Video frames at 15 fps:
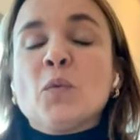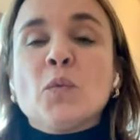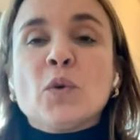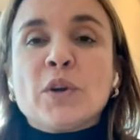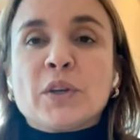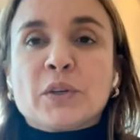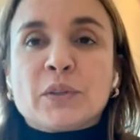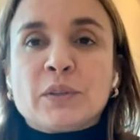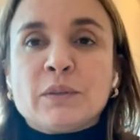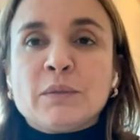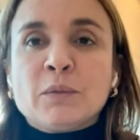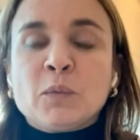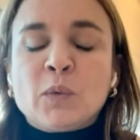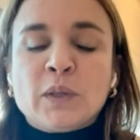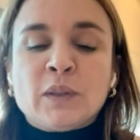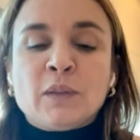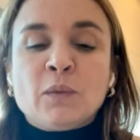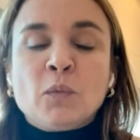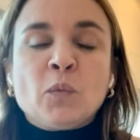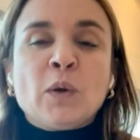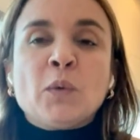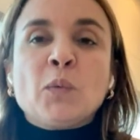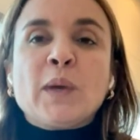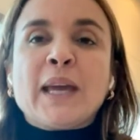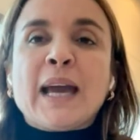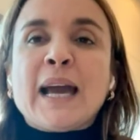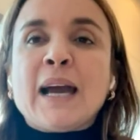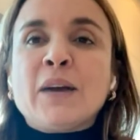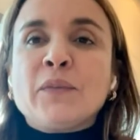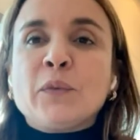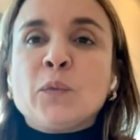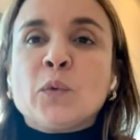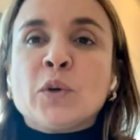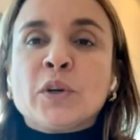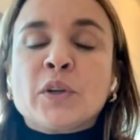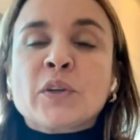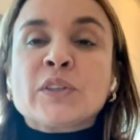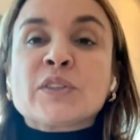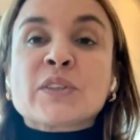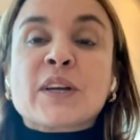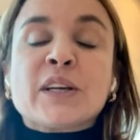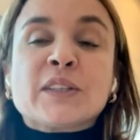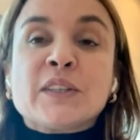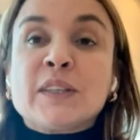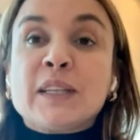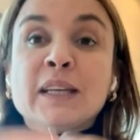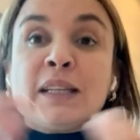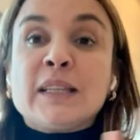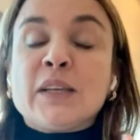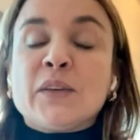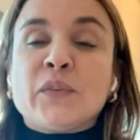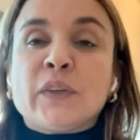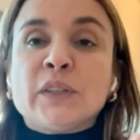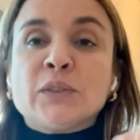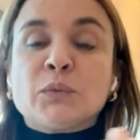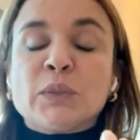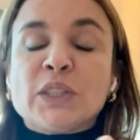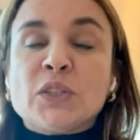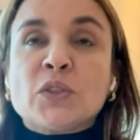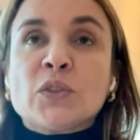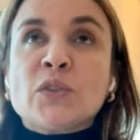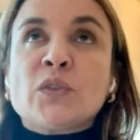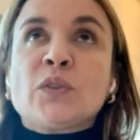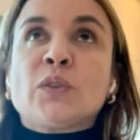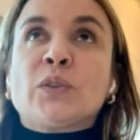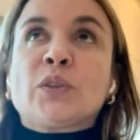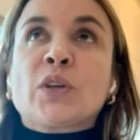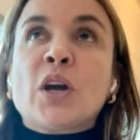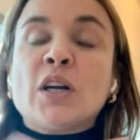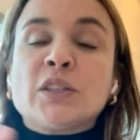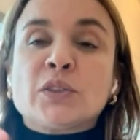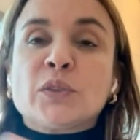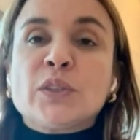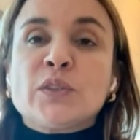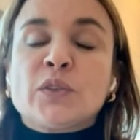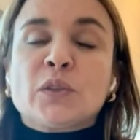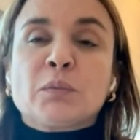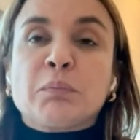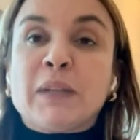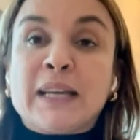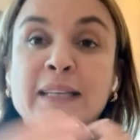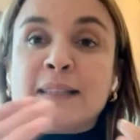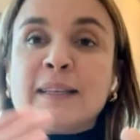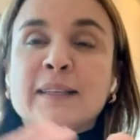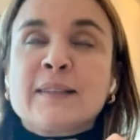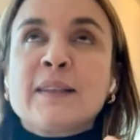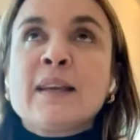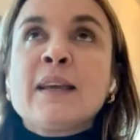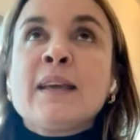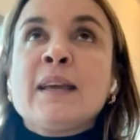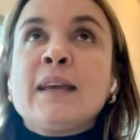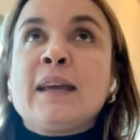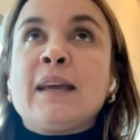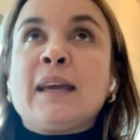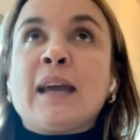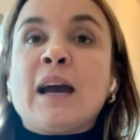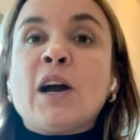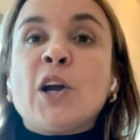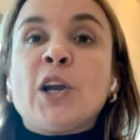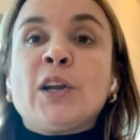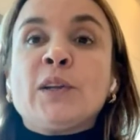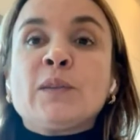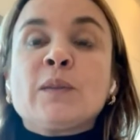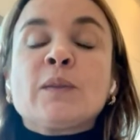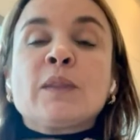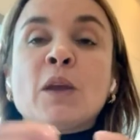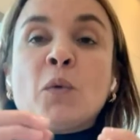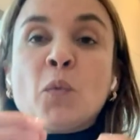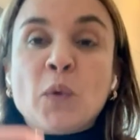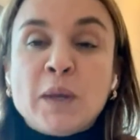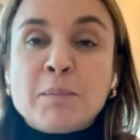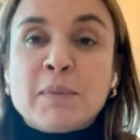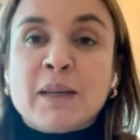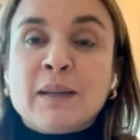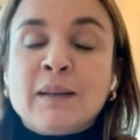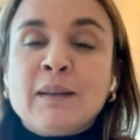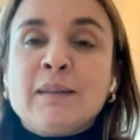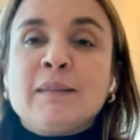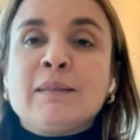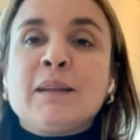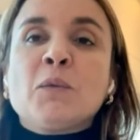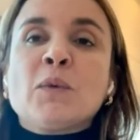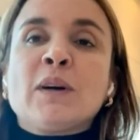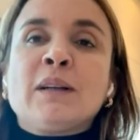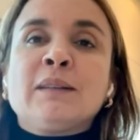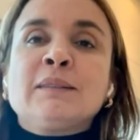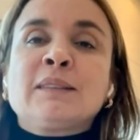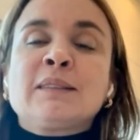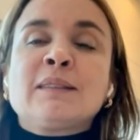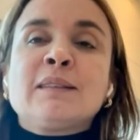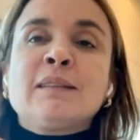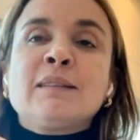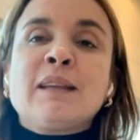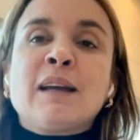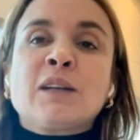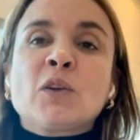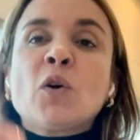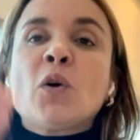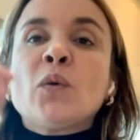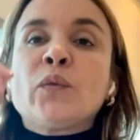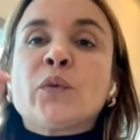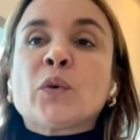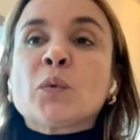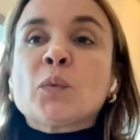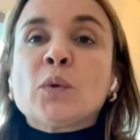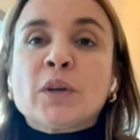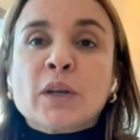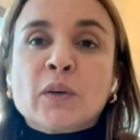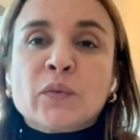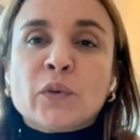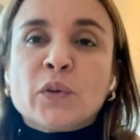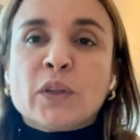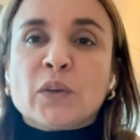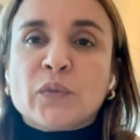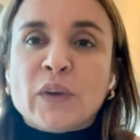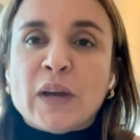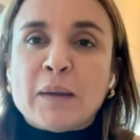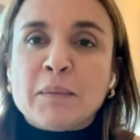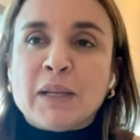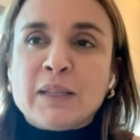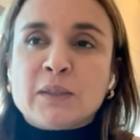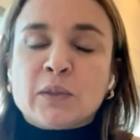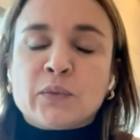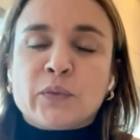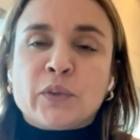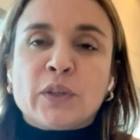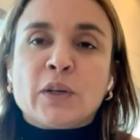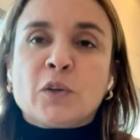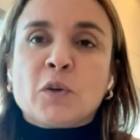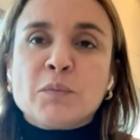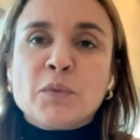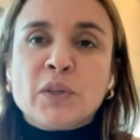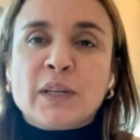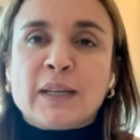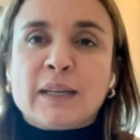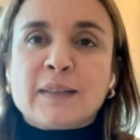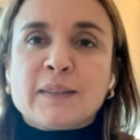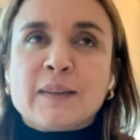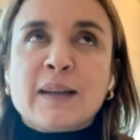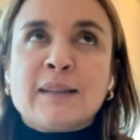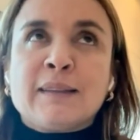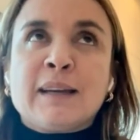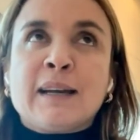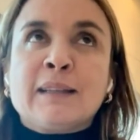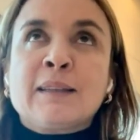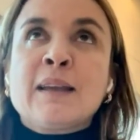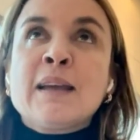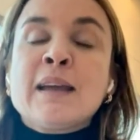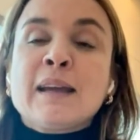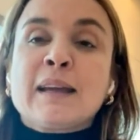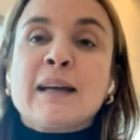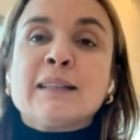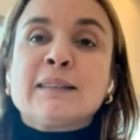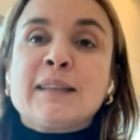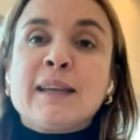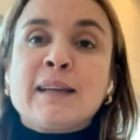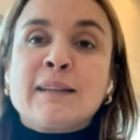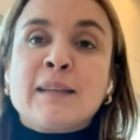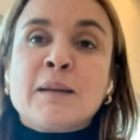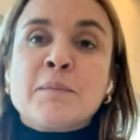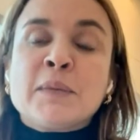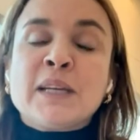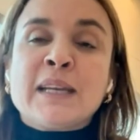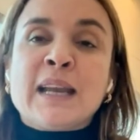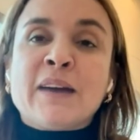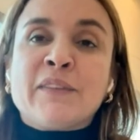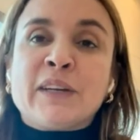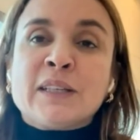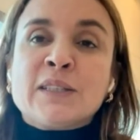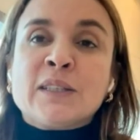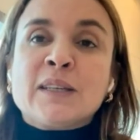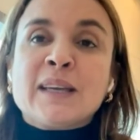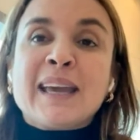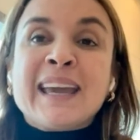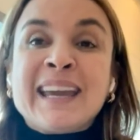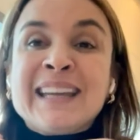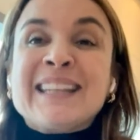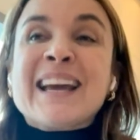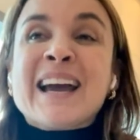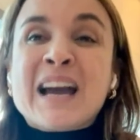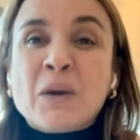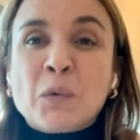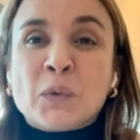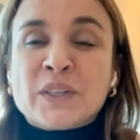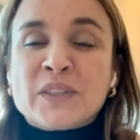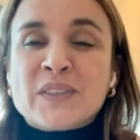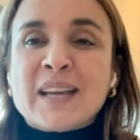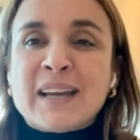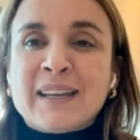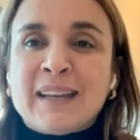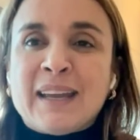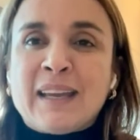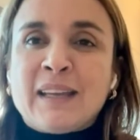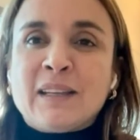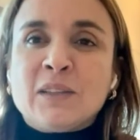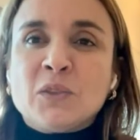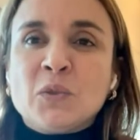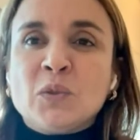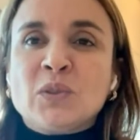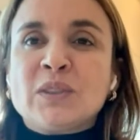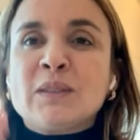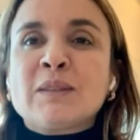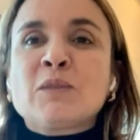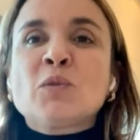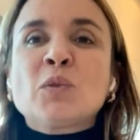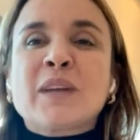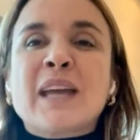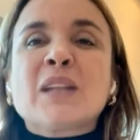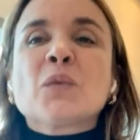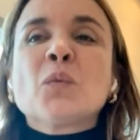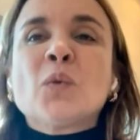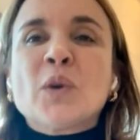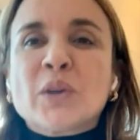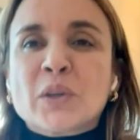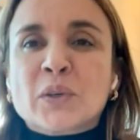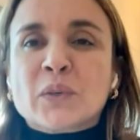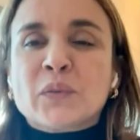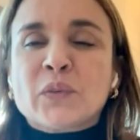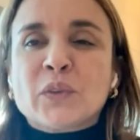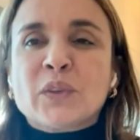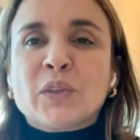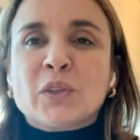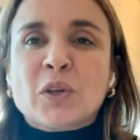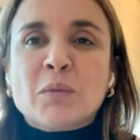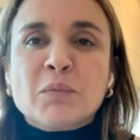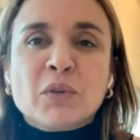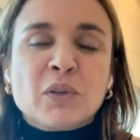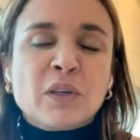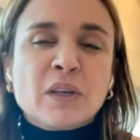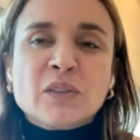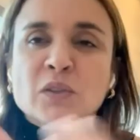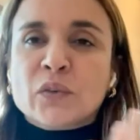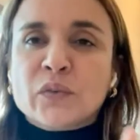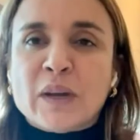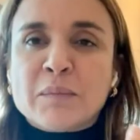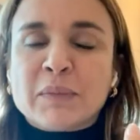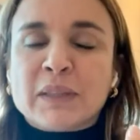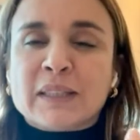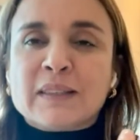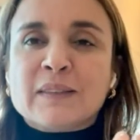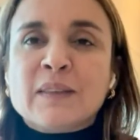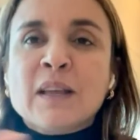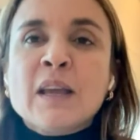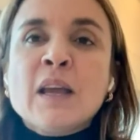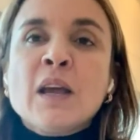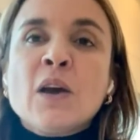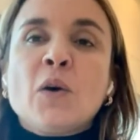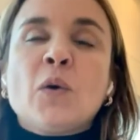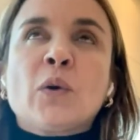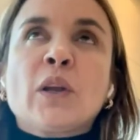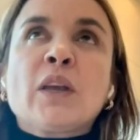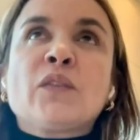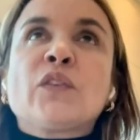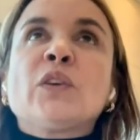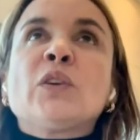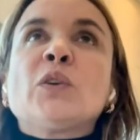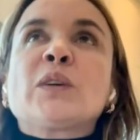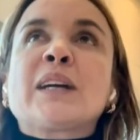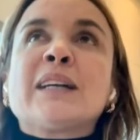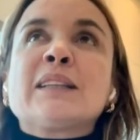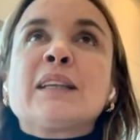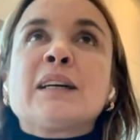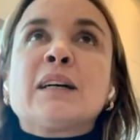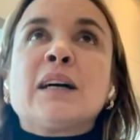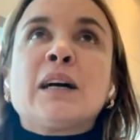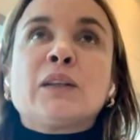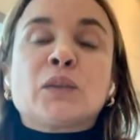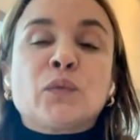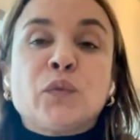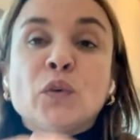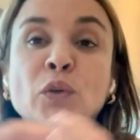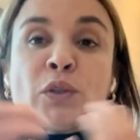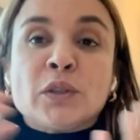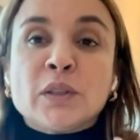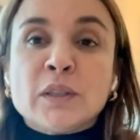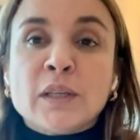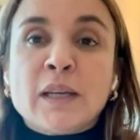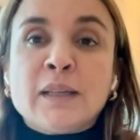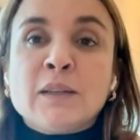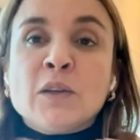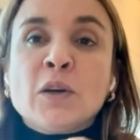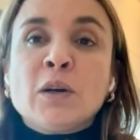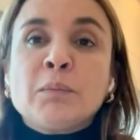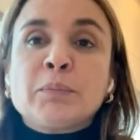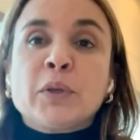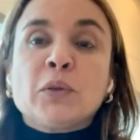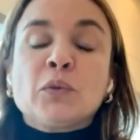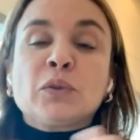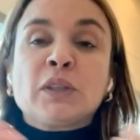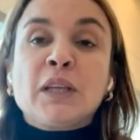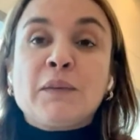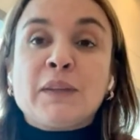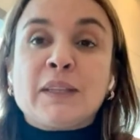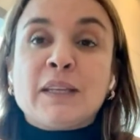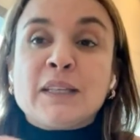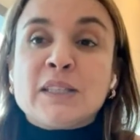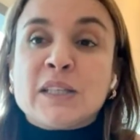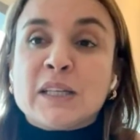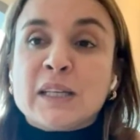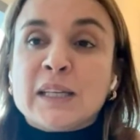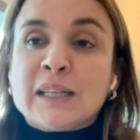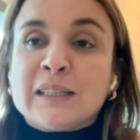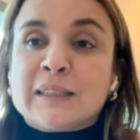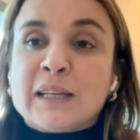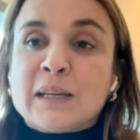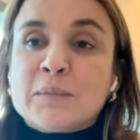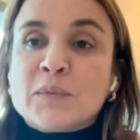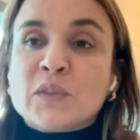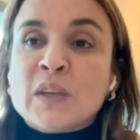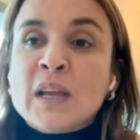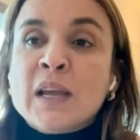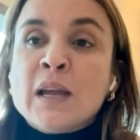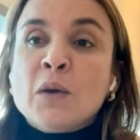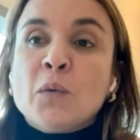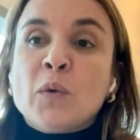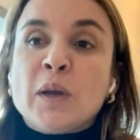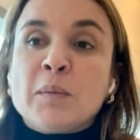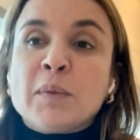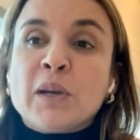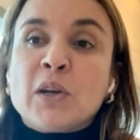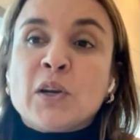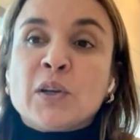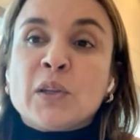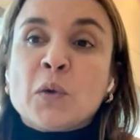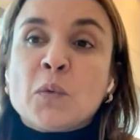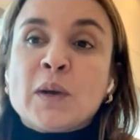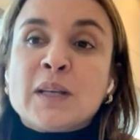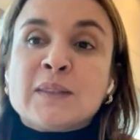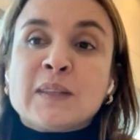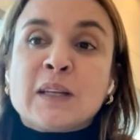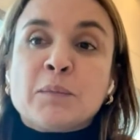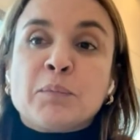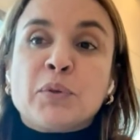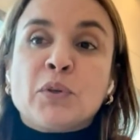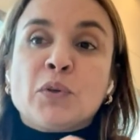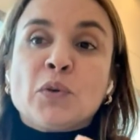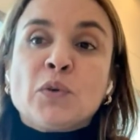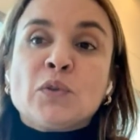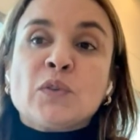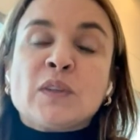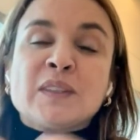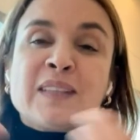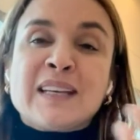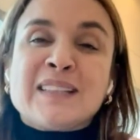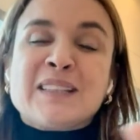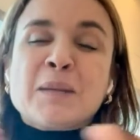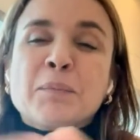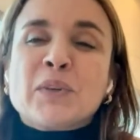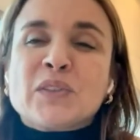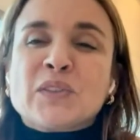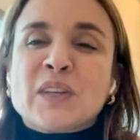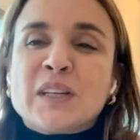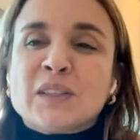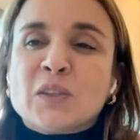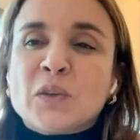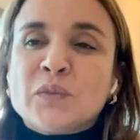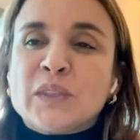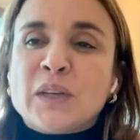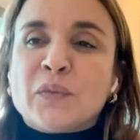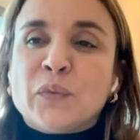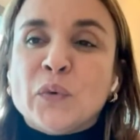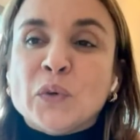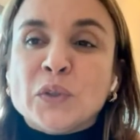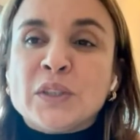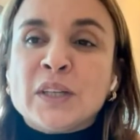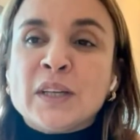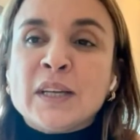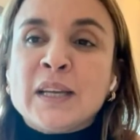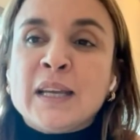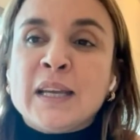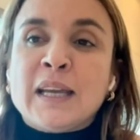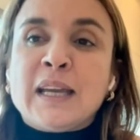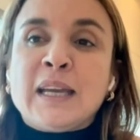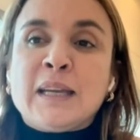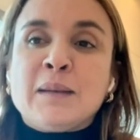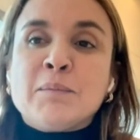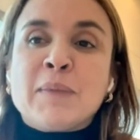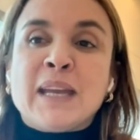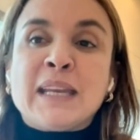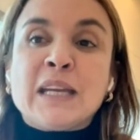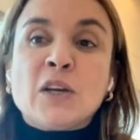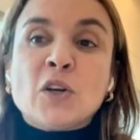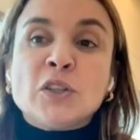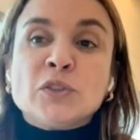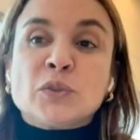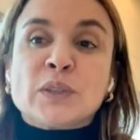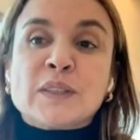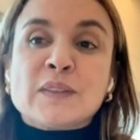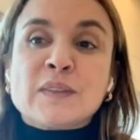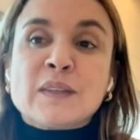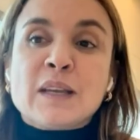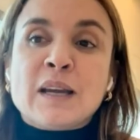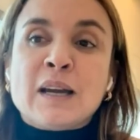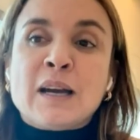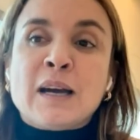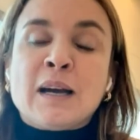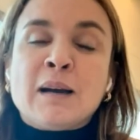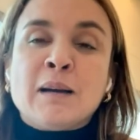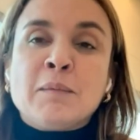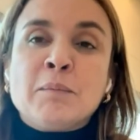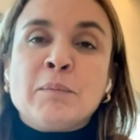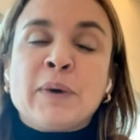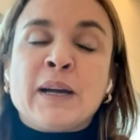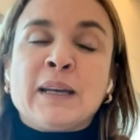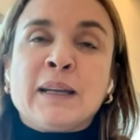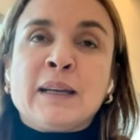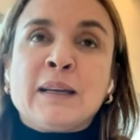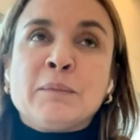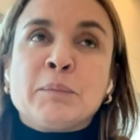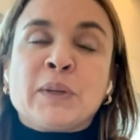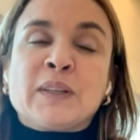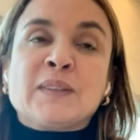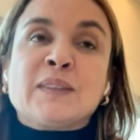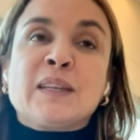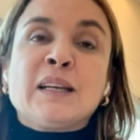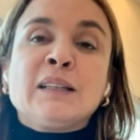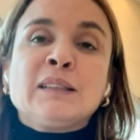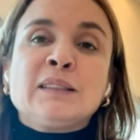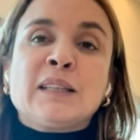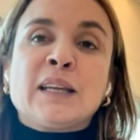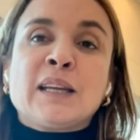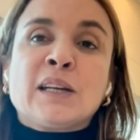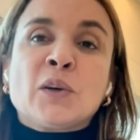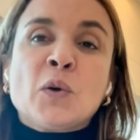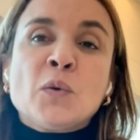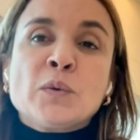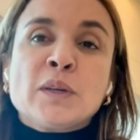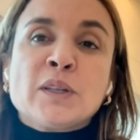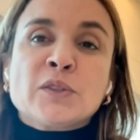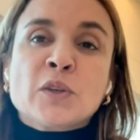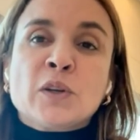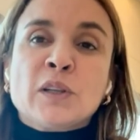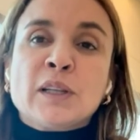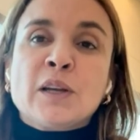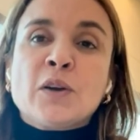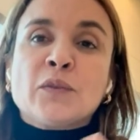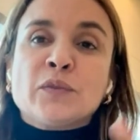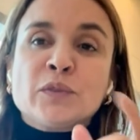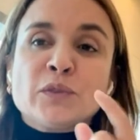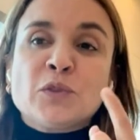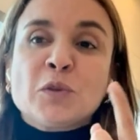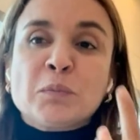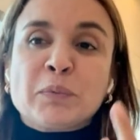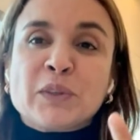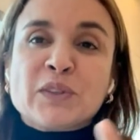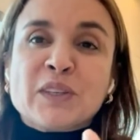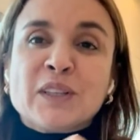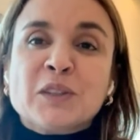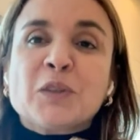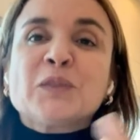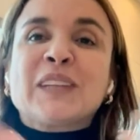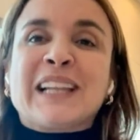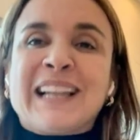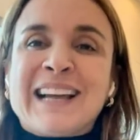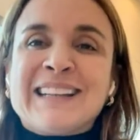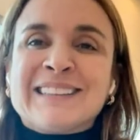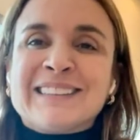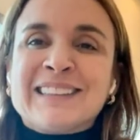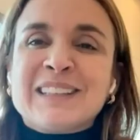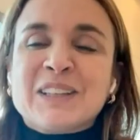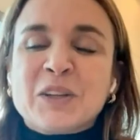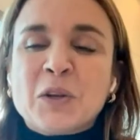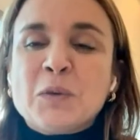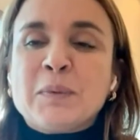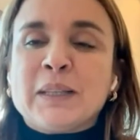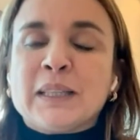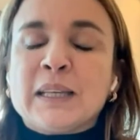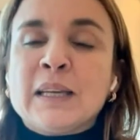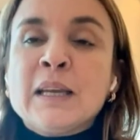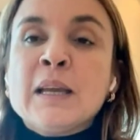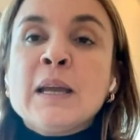water. When we have water scarcity in different regions or countries or places, are the women the ones that go for water for their families or for their communities, and that can take them in average 8 hours a day to get water for their communities or families. Or if you look at food, no productivity in general terms, women are the ones that produce 60% of the food in many countries, but still they are owners only of 2% of the land globally.